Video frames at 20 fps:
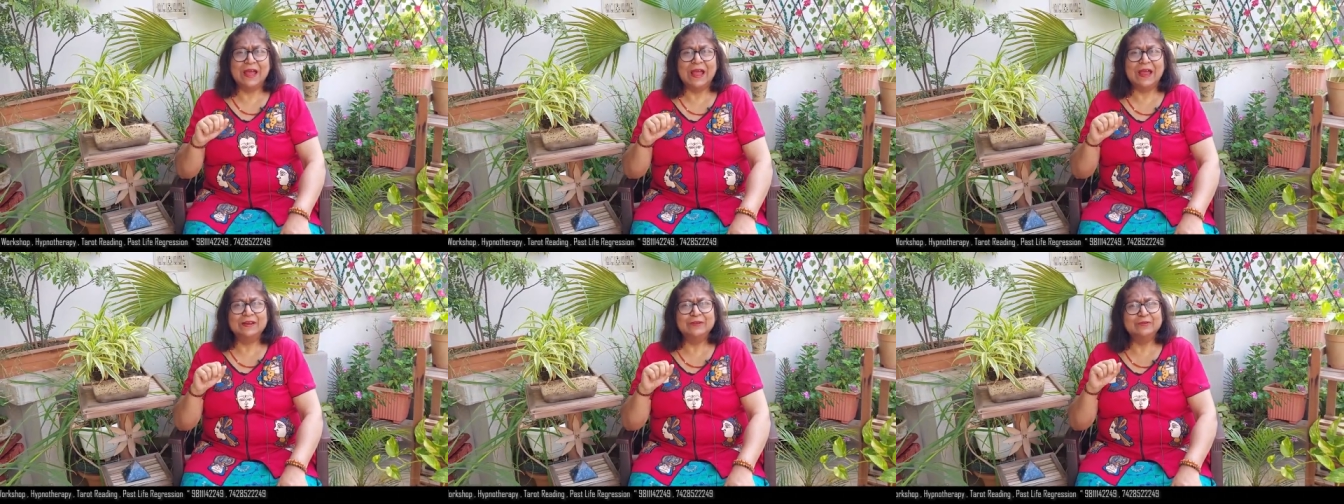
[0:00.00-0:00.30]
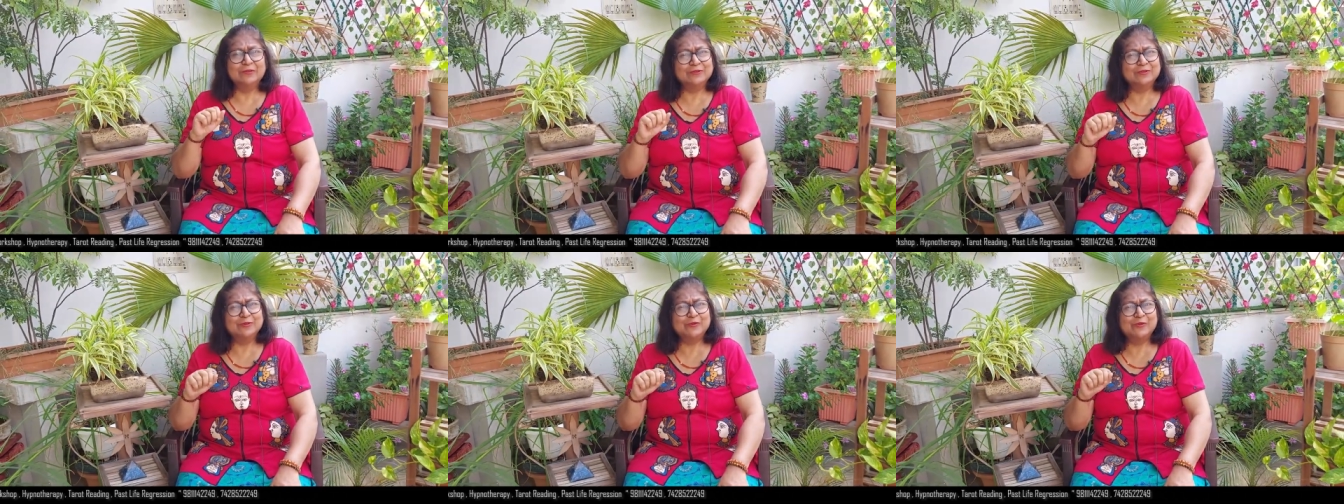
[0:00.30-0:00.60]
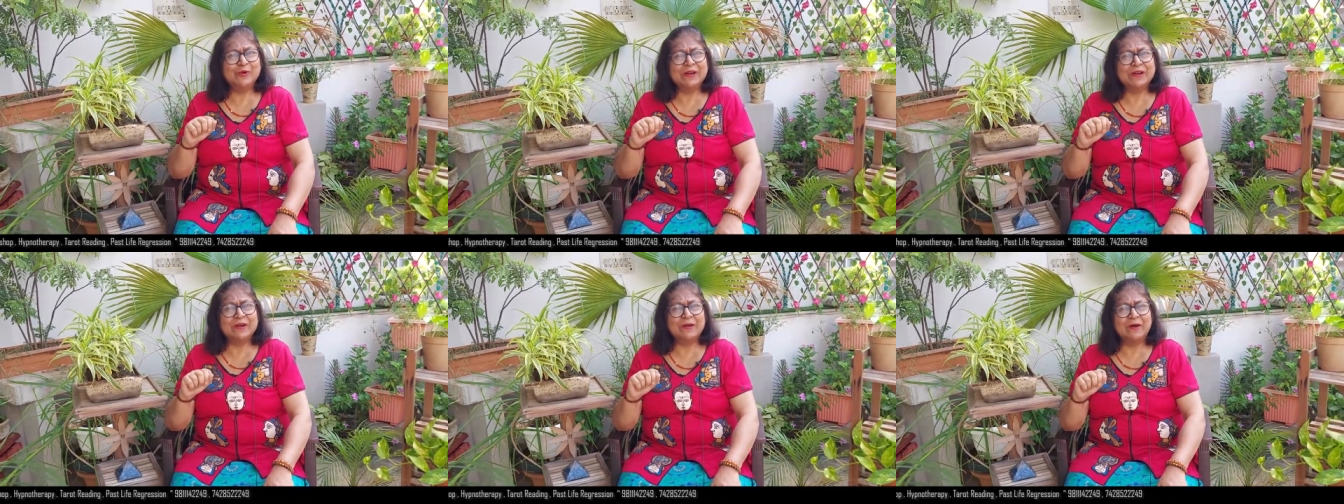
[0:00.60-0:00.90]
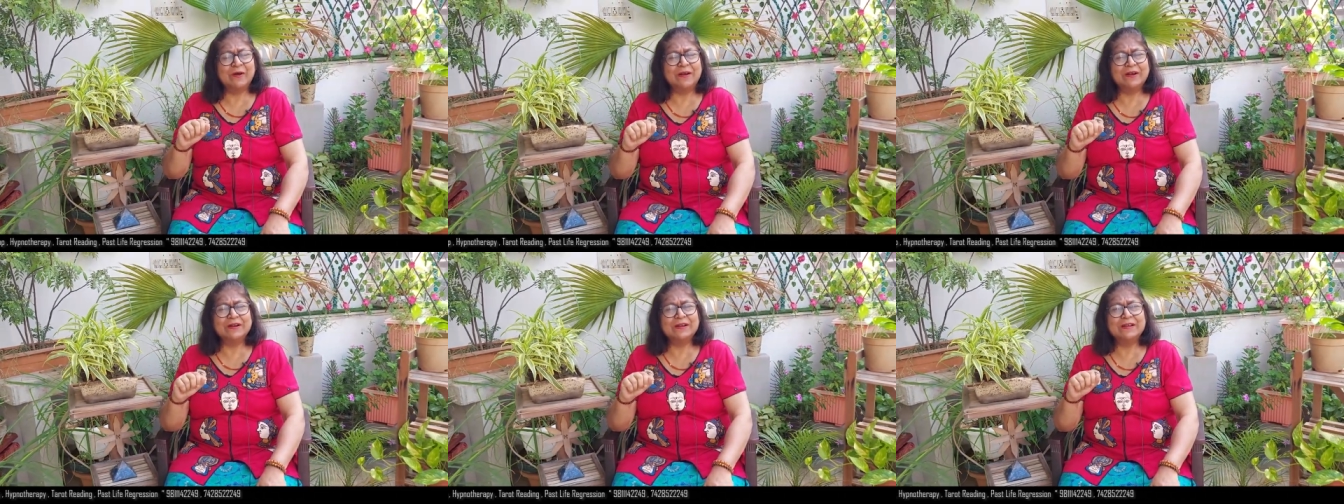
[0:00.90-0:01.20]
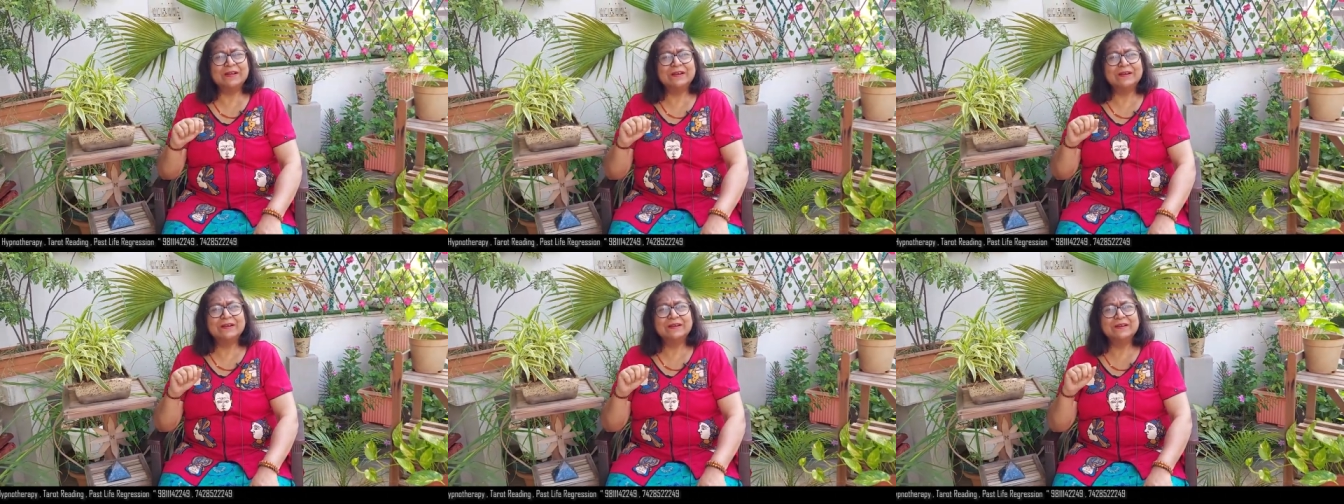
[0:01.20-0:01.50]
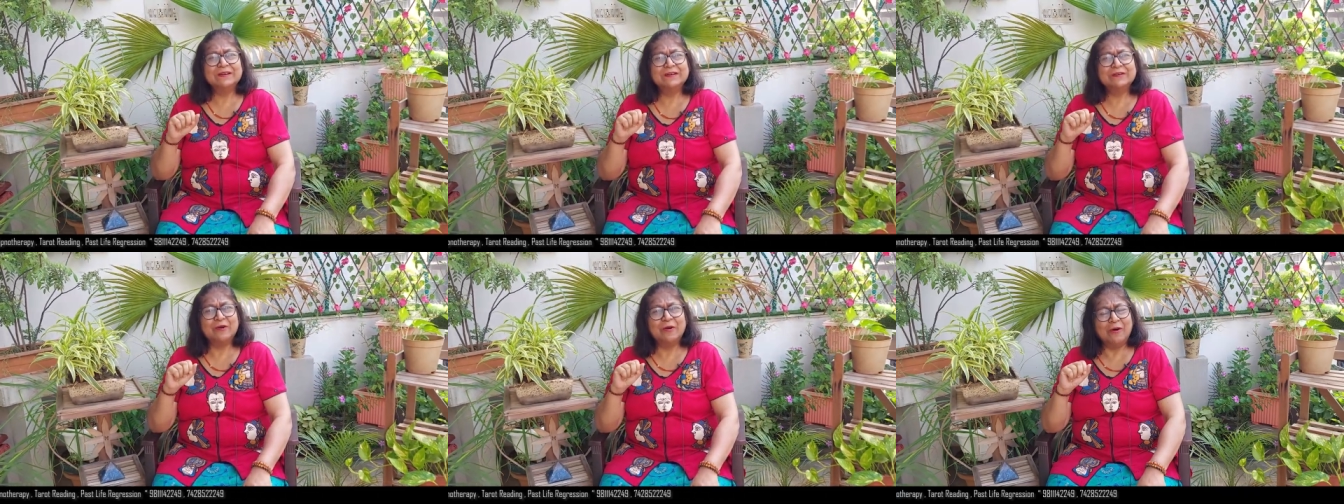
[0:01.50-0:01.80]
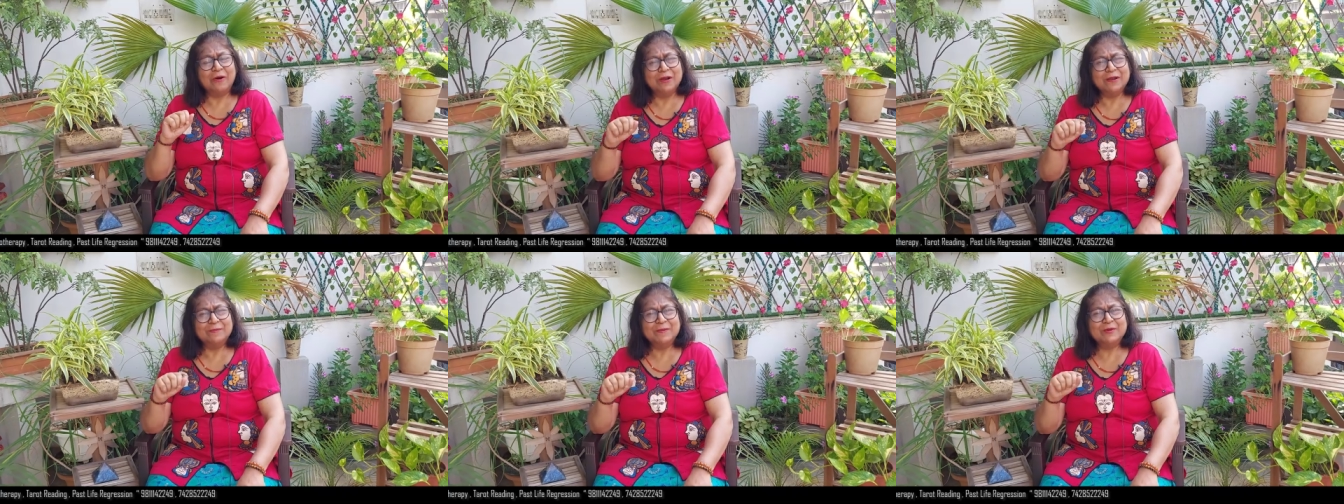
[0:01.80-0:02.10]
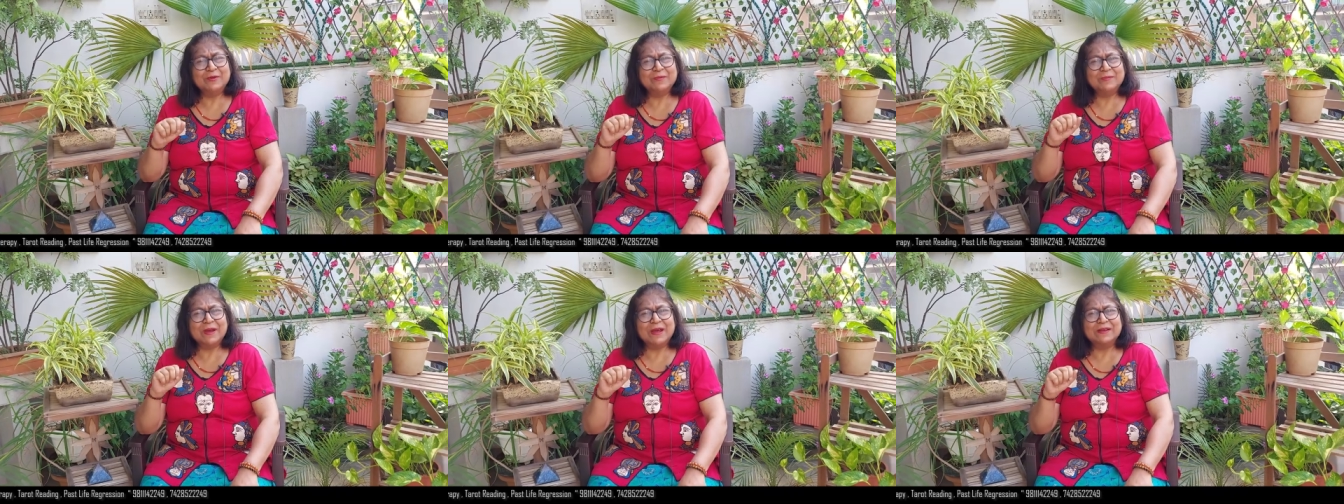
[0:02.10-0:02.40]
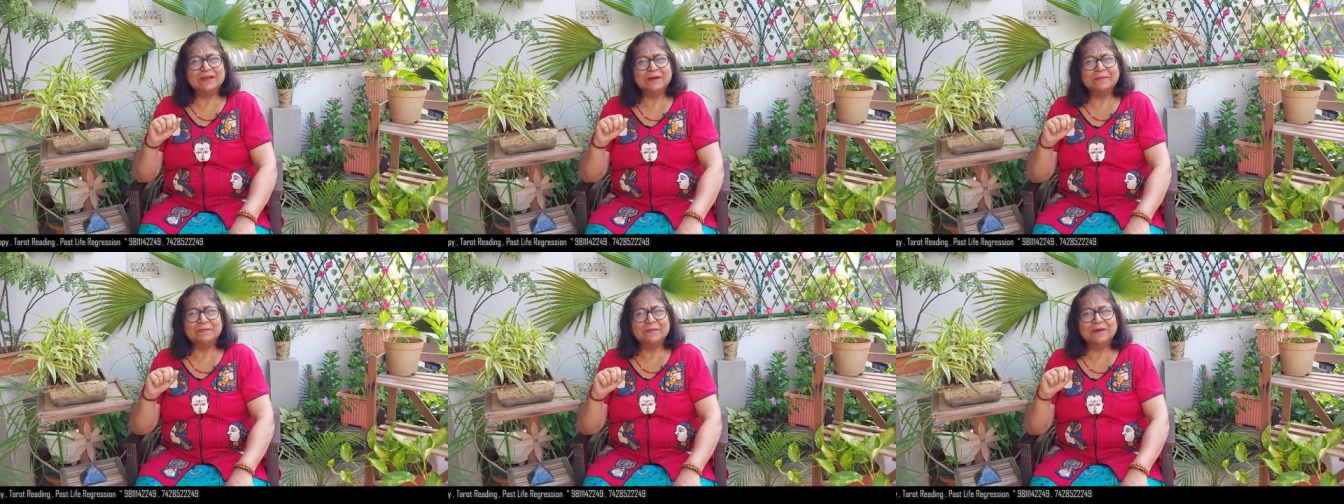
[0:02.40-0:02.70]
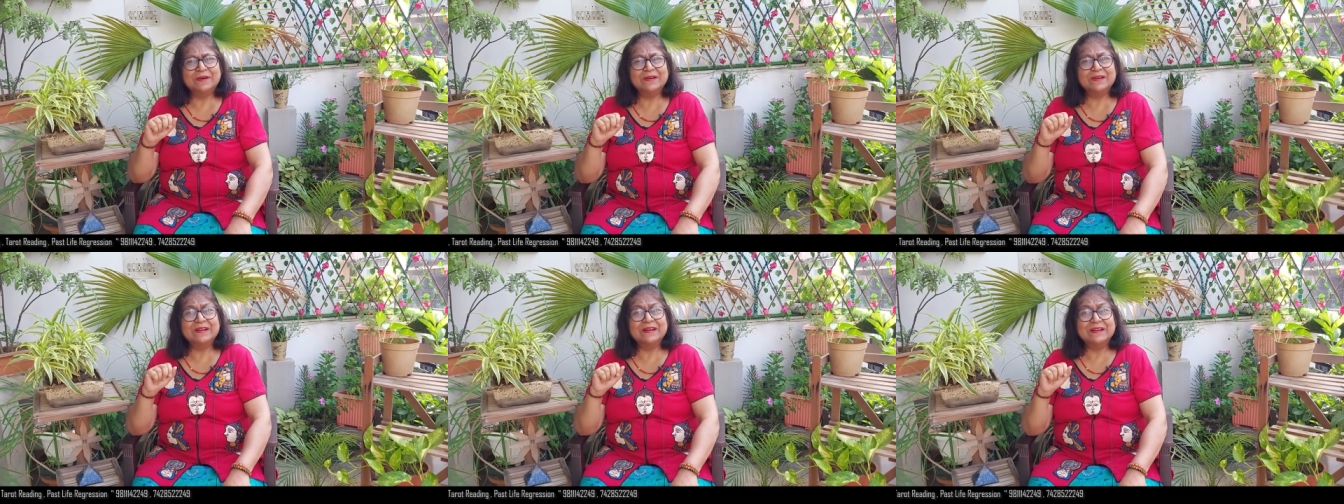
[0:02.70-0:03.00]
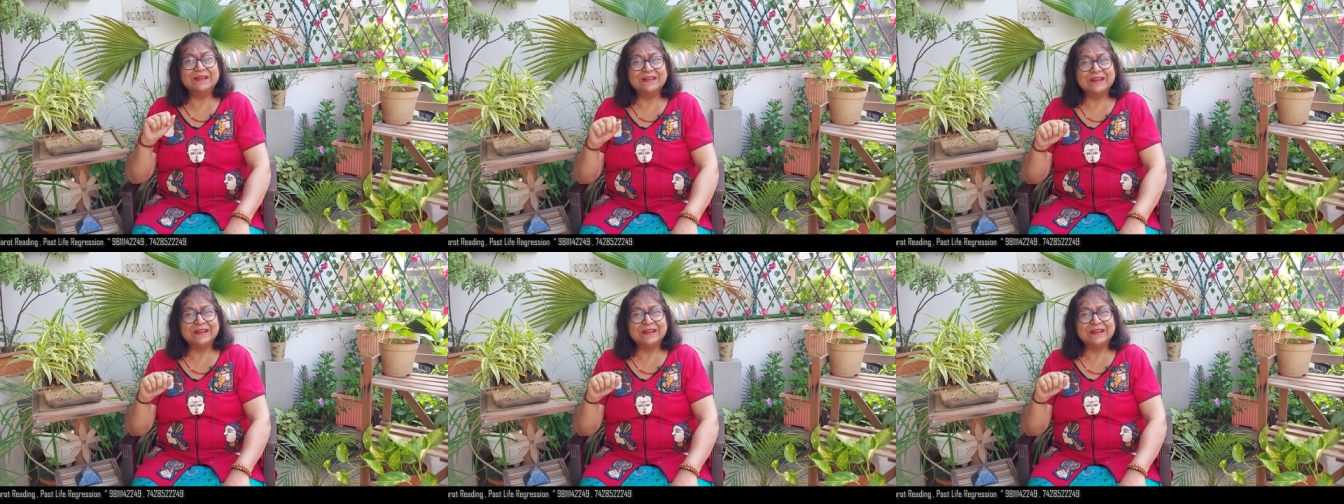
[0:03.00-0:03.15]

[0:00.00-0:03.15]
And those who are not, call me on my number